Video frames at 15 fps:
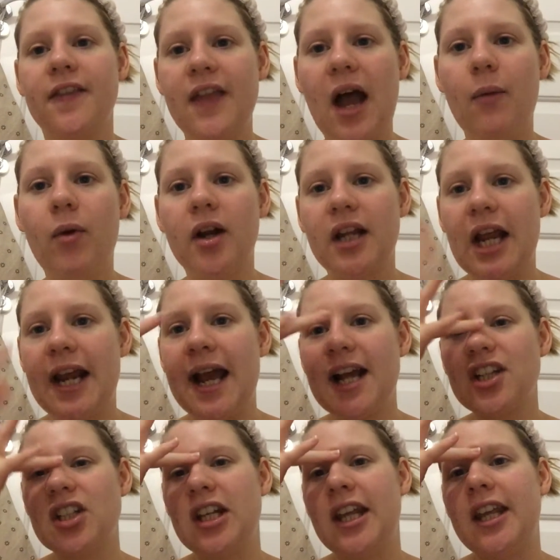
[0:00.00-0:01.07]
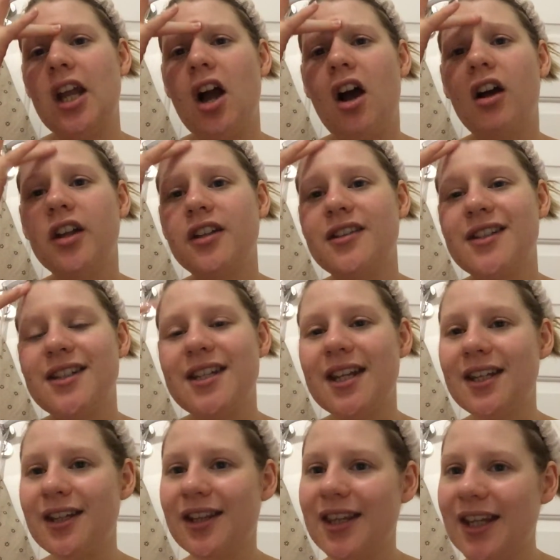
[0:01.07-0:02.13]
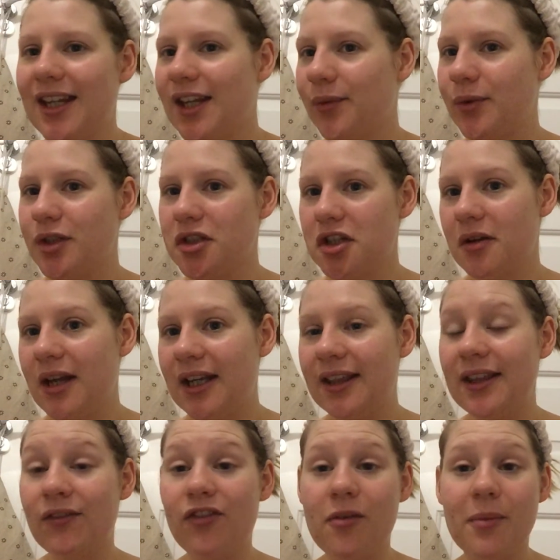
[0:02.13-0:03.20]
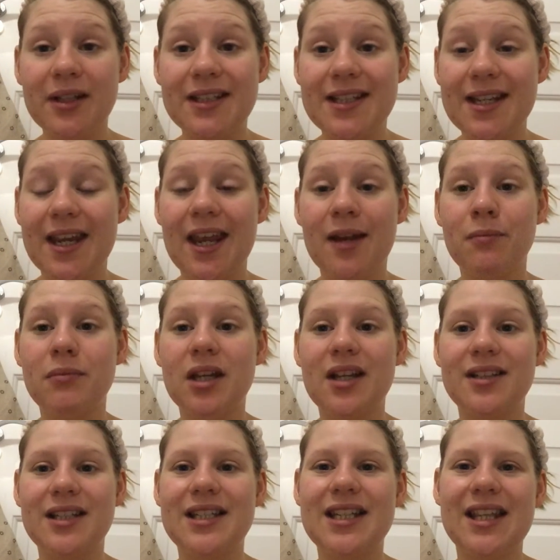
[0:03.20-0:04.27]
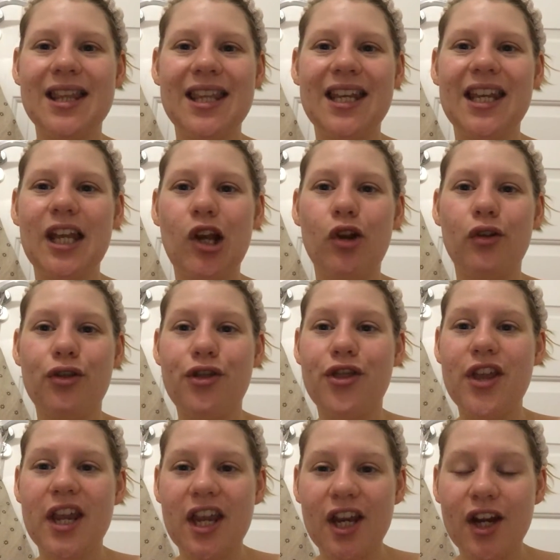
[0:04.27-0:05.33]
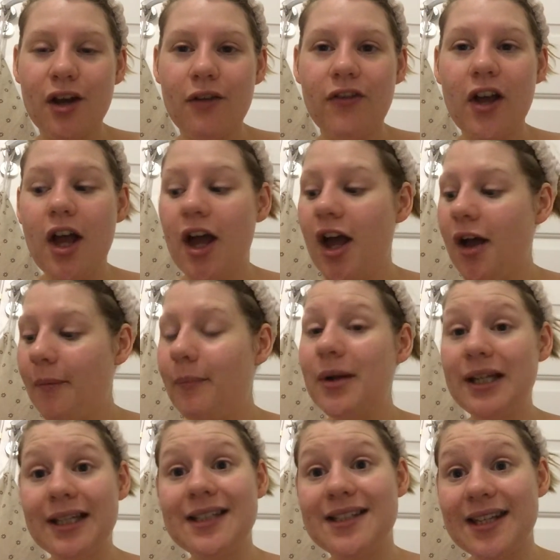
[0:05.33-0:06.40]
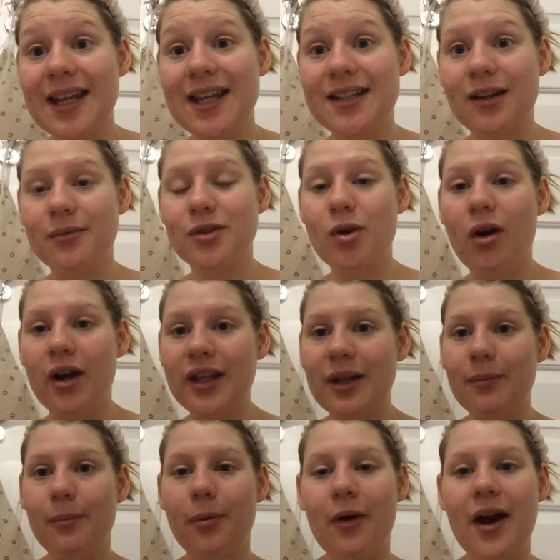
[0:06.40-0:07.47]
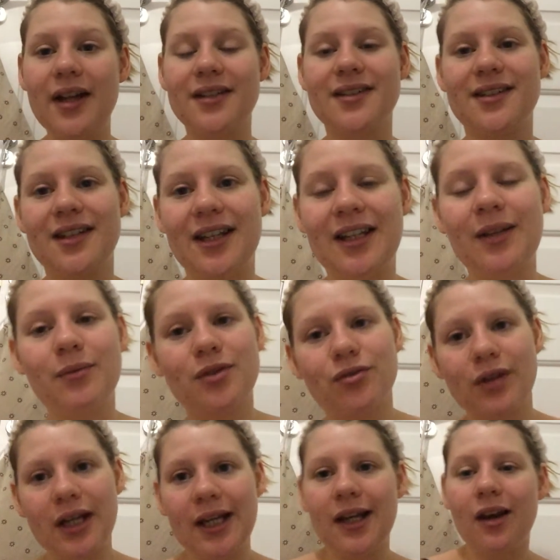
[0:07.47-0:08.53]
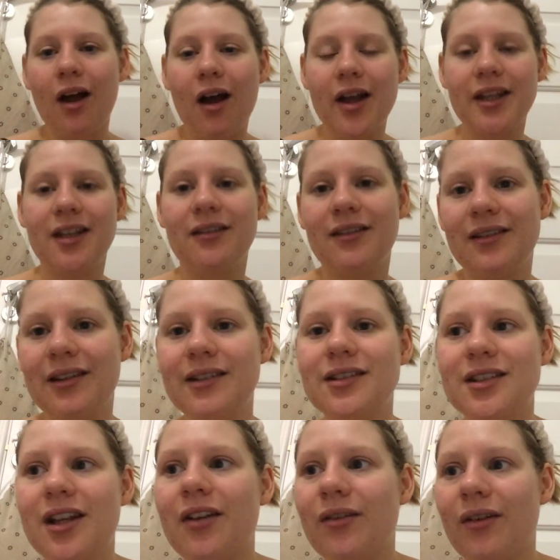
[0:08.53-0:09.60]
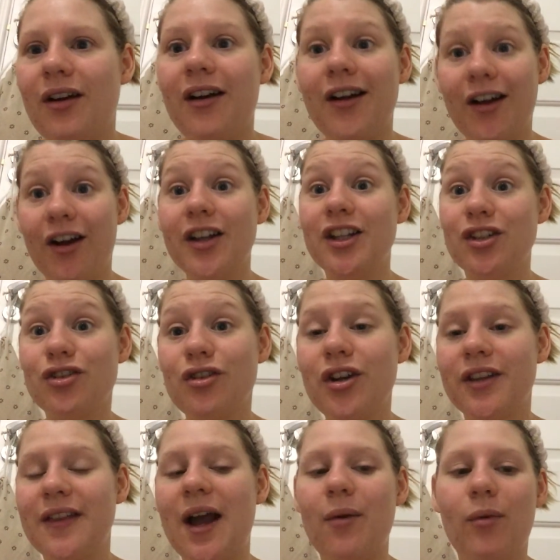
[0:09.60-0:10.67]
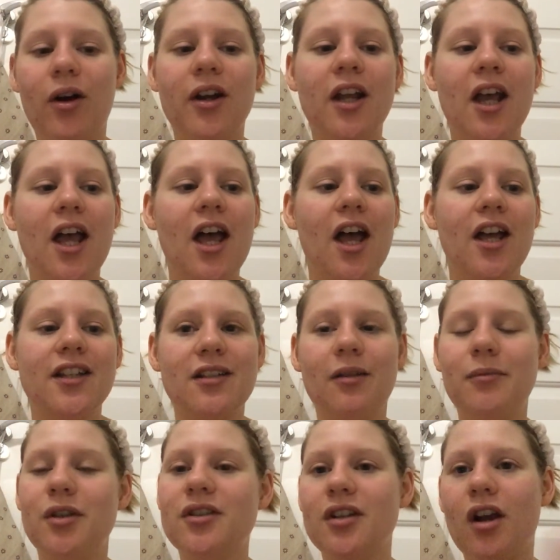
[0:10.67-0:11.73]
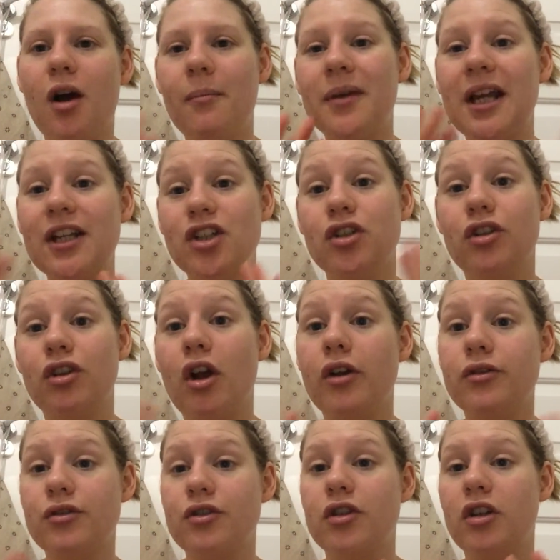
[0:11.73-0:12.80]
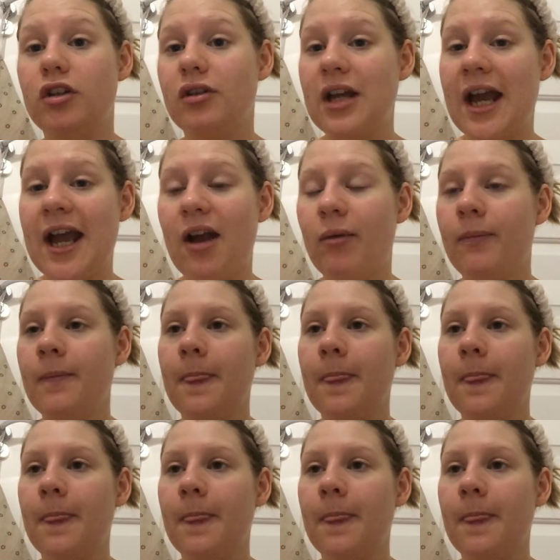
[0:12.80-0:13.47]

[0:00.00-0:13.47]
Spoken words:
That one, and actually I didn't think it would do anything for my skin because I didn't think it looked thick enough, but it did. I was quite impressed, and it was really light, so I enjoyed that one. So I'm using a combination of those two now,